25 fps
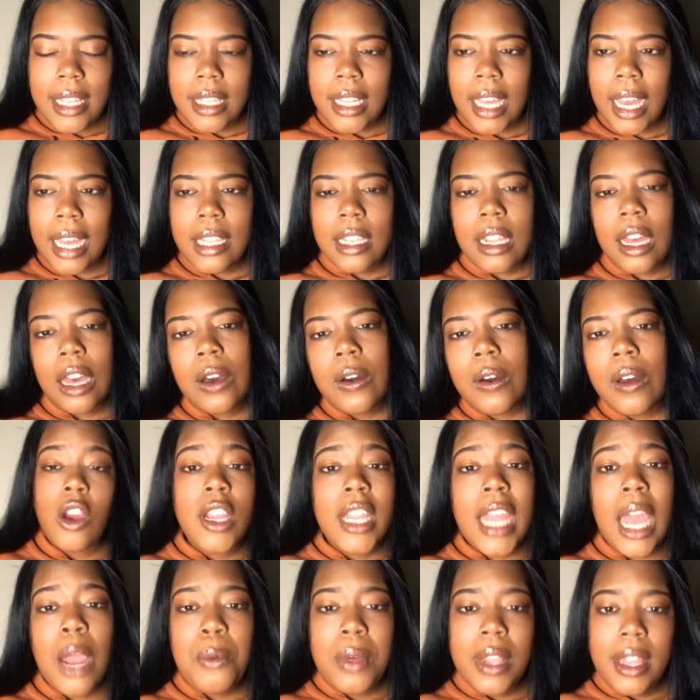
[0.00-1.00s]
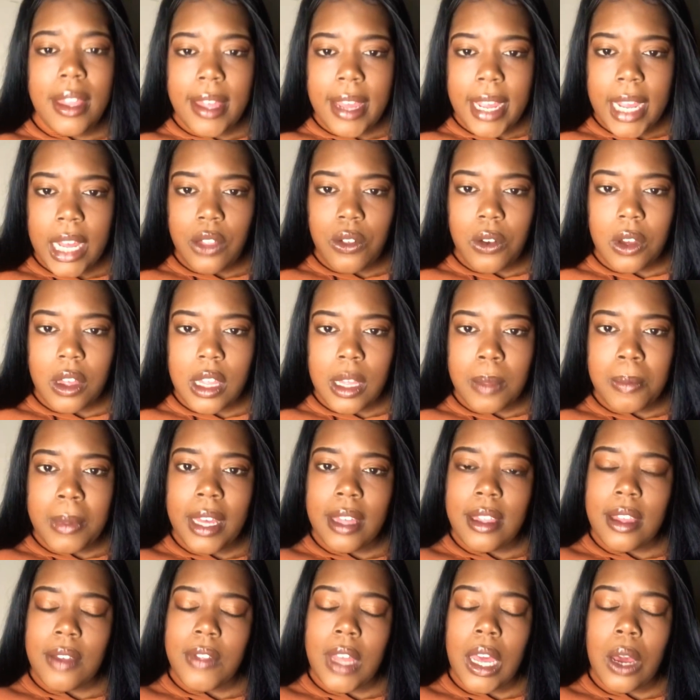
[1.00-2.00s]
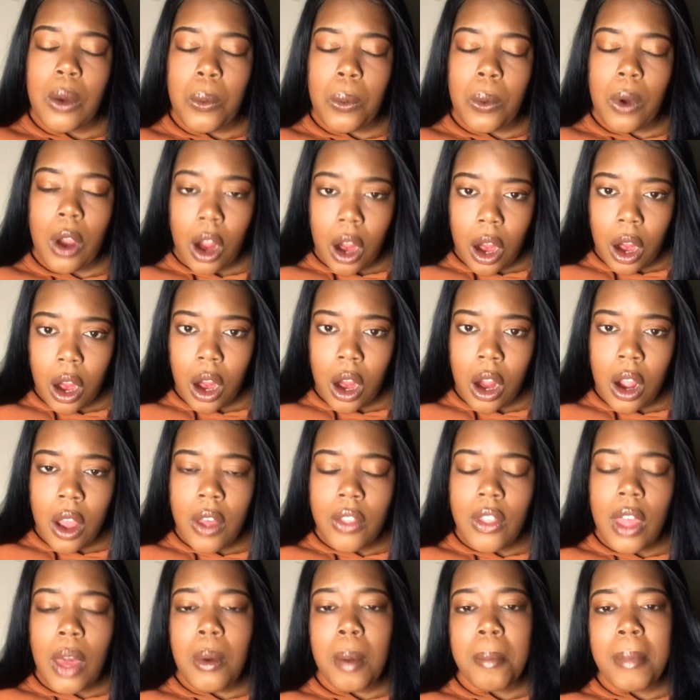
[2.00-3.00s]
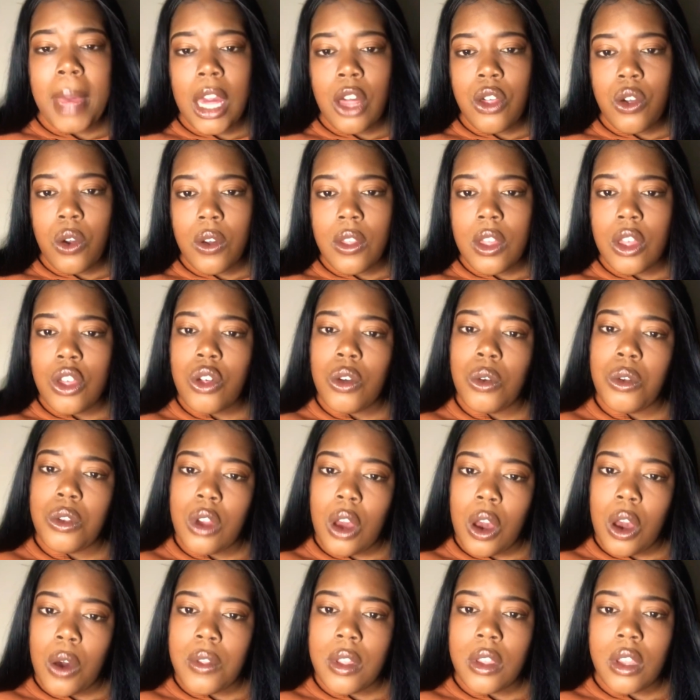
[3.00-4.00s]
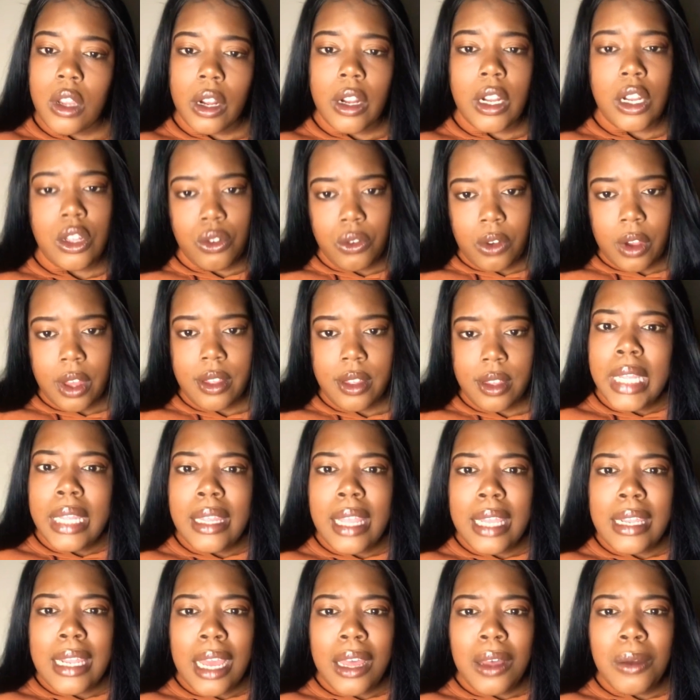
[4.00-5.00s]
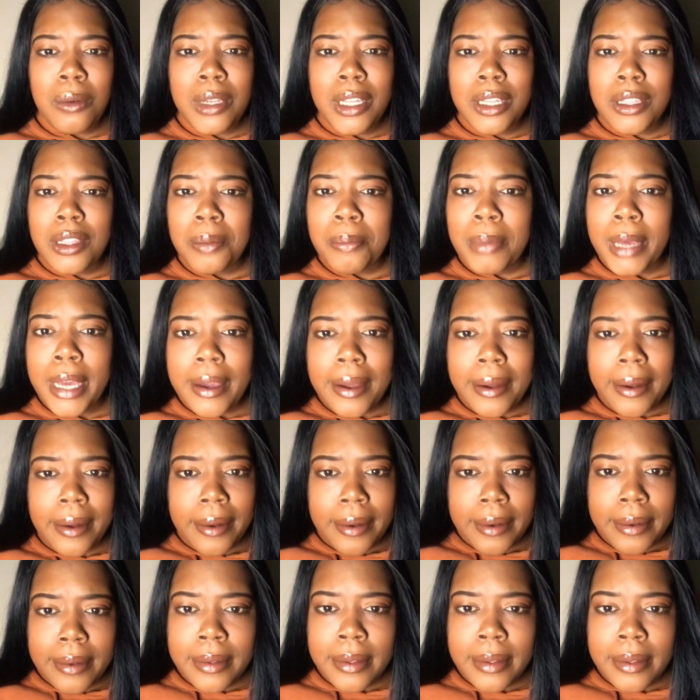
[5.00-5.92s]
Like, no, they're not really that interested, because if they were, they would make sure that you know that they're interested. They're not gonna disappear.